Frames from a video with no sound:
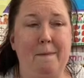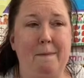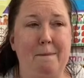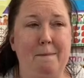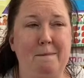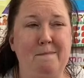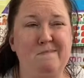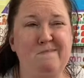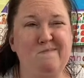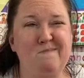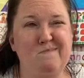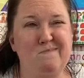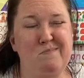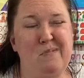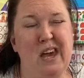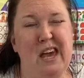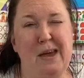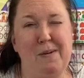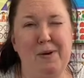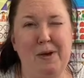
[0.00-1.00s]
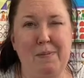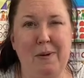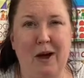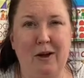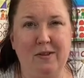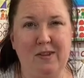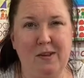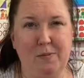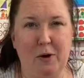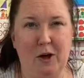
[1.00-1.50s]
maybe
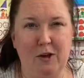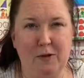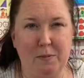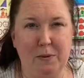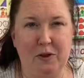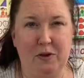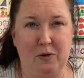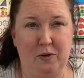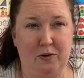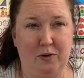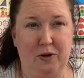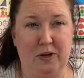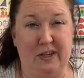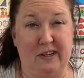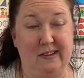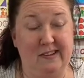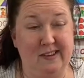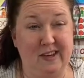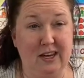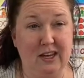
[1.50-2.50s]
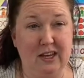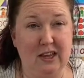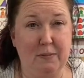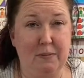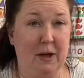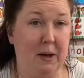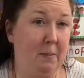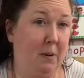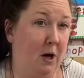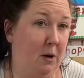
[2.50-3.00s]
bouncy balls, but those are gonna sink. The
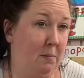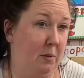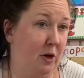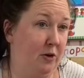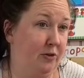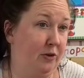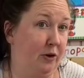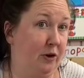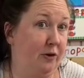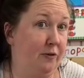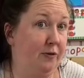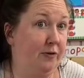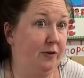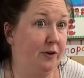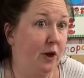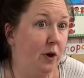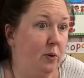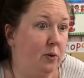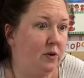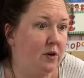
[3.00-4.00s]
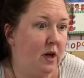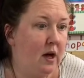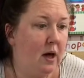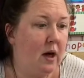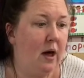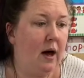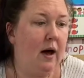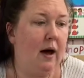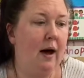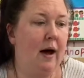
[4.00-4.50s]
ping pong balls are gonna float.
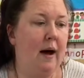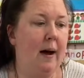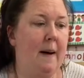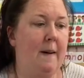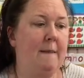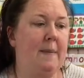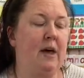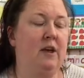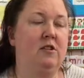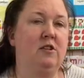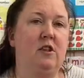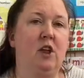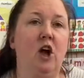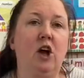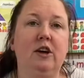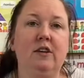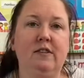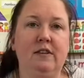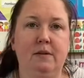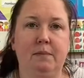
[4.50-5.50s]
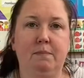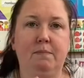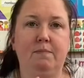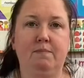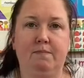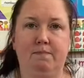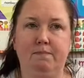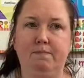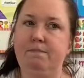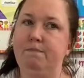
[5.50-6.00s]
Um, as long as it
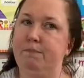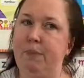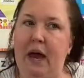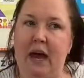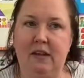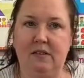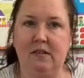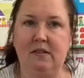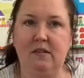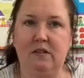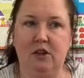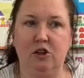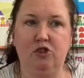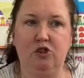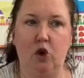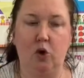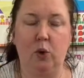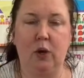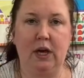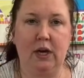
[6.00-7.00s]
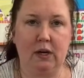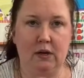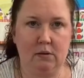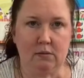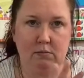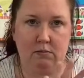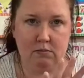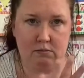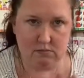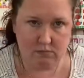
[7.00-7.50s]
passes the choking
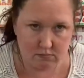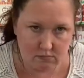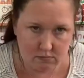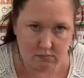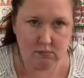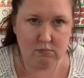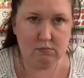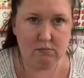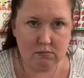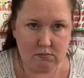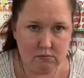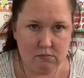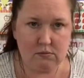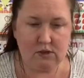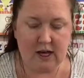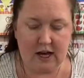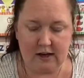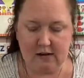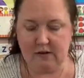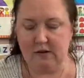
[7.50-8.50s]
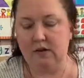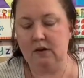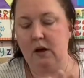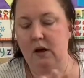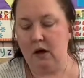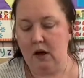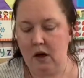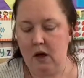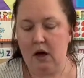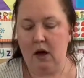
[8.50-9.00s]
test
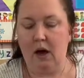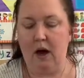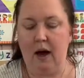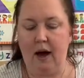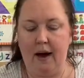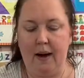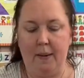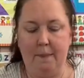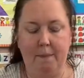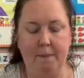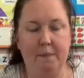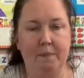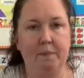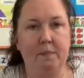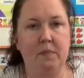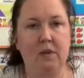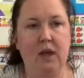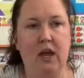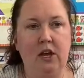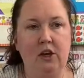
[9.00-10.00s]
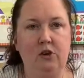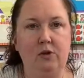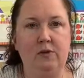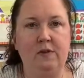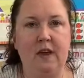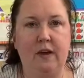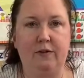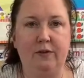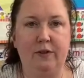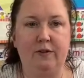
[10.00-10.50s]
um, and you
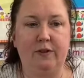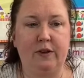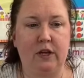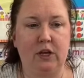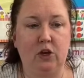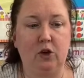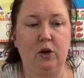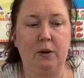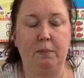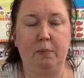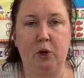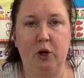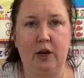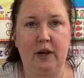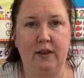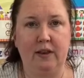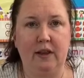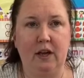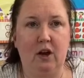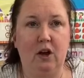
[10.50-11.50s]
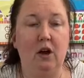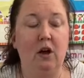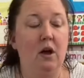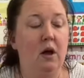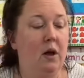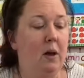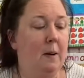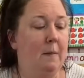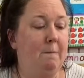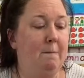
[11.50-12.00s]
safely feel like you can put it in there,
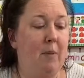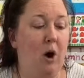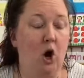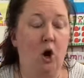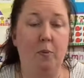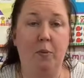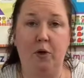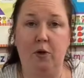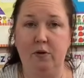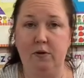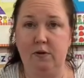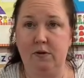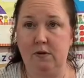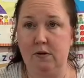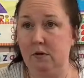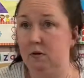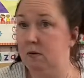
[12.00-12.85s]
marbles